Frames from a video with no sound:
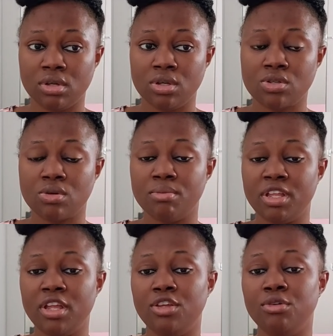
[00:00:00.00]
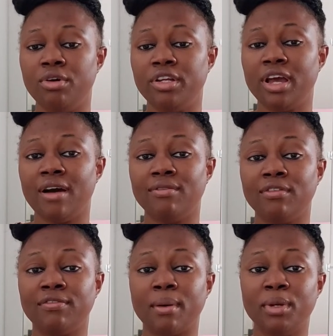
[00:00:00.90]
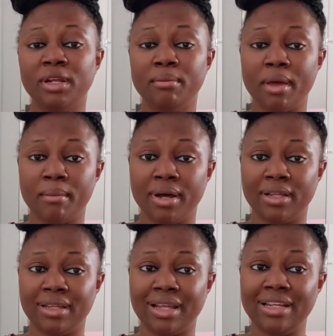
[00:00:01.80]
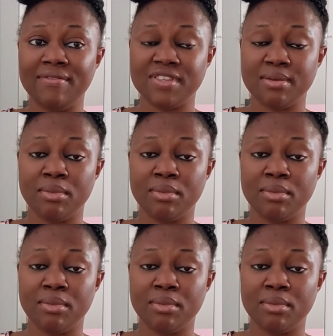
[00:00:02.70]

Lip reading: So meaning you already have a family member that lives in